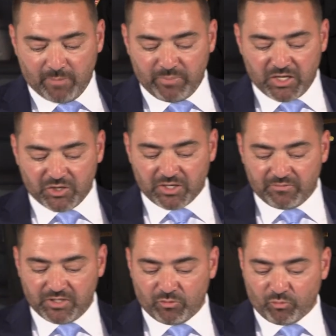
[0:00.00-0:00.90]
because
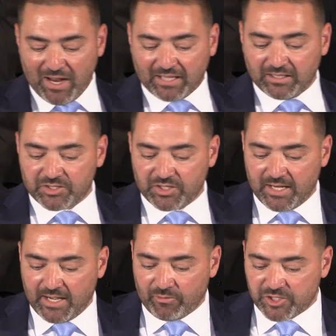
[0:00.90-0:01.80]
of the reckless
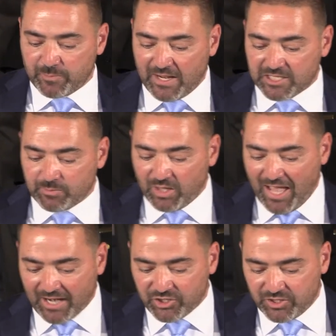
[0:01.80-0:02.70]
and irresponsible
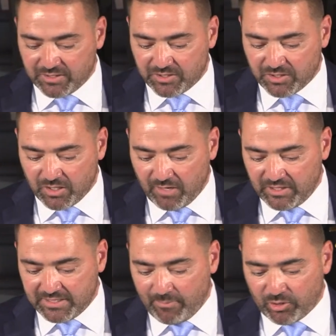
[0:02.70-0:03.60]
actions of the
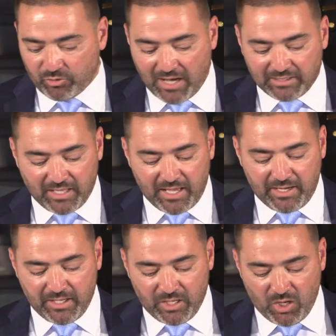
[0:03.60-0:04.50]

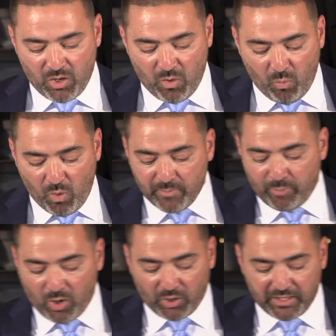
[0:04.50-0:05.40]
Democrat-led
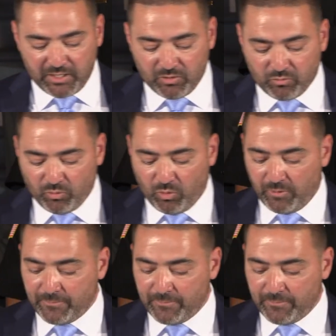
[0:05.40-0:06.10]
one-party rule.